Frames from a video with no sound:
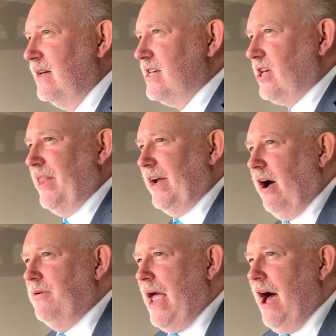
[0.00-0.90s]
So they
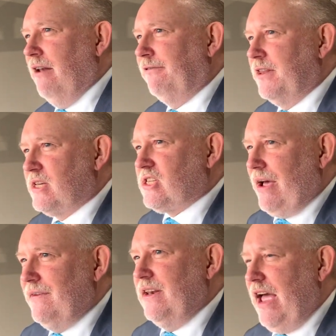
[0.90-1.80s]
go down for the
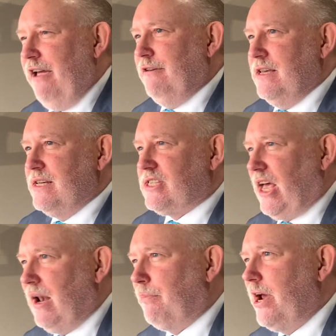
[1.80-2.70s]
7 day
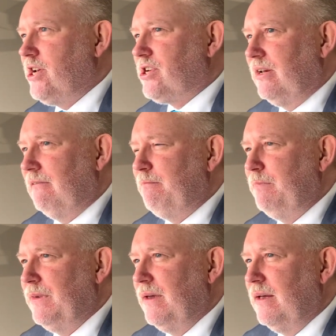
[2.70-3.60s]
celebration,
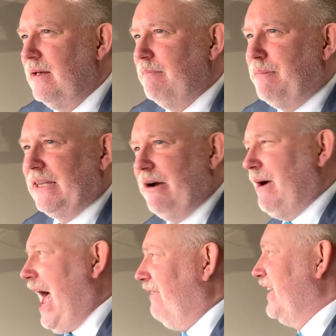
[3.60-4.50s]
but they
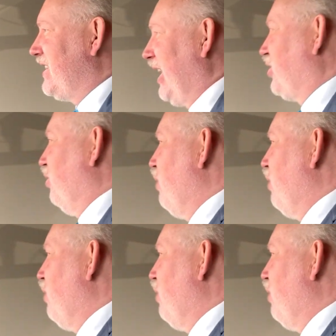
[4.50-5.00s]
were having such a